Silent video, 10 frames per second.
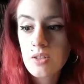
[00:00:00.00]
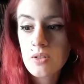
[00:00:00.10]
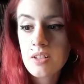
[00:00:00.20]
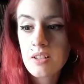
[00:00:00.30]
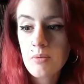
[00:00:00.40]

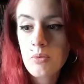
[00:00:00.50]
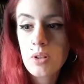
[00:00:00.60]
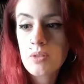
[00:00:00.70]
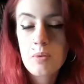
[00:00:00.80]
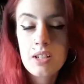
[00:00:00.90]
or
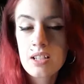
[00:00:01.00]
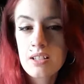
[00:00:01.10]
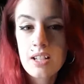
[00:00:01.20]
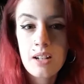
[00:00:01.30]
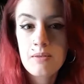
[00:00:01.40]
somewhere, one of the
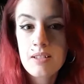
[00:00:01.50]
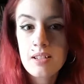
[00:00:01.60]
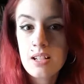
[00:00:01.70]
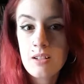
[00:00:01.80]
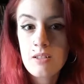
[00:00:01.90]

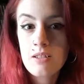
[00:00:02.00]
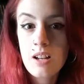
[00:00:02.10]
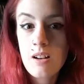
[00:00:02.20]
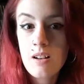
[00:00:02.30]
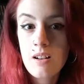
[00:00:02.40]
towns near
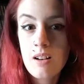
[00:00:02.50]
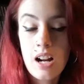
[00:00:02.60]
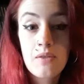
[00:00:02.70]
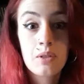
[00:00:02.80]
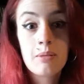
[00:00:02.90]
there.
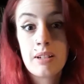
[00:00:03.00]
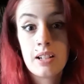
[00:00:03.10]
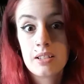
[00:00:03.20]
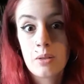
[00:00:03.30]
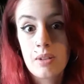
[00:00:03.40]
I've only been
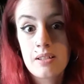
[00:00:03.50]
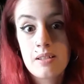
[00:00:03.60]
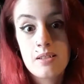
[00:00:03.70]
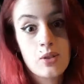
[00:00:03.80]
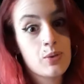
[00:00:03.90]
out there
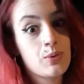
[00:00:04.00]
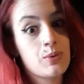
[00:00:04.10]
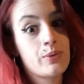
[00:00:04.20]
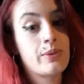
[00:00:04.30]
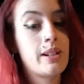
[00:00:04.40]
once, so
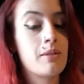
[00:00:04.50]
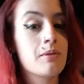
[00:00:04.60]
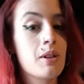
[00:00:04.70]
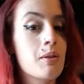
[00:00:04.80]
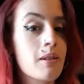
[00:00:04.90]
I
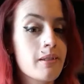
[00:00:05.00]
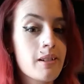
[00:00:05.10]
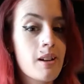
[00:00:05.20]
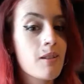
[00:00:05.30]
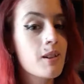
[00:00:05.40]
don't know all the
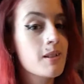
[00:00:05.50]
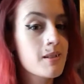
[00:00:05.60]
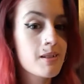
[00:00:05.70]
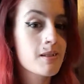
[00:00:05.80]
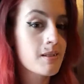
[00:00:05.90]

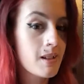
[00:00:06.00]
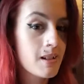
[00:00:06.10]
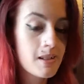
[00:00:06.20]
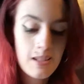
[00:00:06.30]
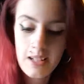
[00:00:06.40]
areas
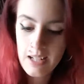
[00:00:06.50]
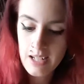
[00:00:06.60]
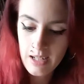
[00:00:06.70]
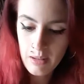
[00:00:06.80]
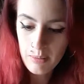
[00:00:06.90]
yet.
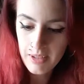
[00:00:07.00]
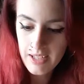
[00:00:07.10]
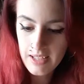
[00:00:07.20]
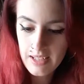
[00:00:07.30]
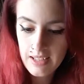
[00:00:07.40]

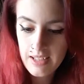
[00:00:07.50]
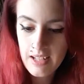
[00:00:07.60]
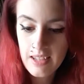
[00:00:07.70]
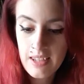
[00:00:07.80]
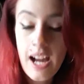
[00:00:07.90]
But
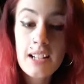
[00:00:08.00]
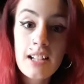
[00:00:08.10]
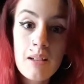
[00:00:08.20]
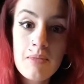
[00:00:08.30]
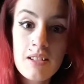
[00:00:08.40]
that
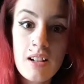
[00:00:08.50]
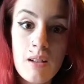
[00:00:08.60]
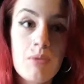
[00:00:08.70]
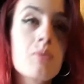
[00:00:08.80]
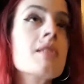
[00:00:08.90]

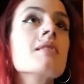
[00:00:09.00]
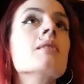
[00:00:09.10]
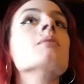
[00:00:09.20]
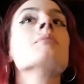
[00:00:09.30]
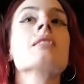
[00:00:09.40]
GameStop was
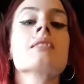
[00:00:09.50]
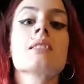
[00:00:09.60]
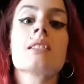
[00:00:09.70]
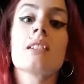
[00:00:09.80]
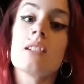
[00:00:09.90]

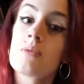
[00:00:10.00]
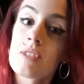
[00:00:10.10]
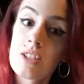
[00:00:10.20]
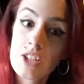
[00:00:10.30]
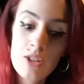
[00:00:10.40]
amazing. It
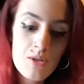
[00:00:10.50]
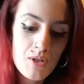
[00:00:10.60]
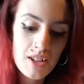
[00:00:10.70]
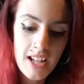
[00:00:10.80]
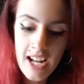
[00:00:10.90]
was
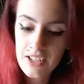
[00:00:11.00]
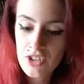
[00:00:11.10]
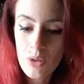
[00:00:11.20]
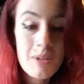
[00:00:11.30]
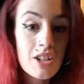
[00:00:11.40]
huge, and they had
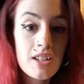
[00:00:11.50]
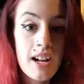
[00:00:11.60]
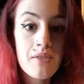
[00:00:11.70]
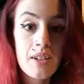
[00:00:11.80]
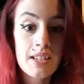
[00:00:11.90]
so much
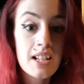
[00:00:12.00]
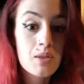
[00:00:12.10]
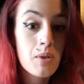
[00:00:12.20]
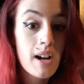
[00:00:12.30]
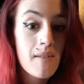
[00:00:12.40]
stuff, and
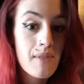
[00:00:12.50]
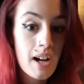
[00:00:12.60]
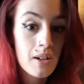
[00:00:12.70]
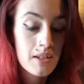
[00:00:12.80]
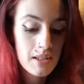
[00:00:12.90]
that's where I
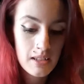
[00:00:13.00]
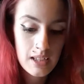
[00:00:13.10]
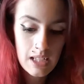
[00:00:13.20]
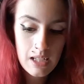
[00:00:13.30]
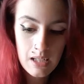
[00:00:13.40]
found
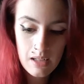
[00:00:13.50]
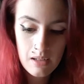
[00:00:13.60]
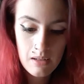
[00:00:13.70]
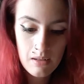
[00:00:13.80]
this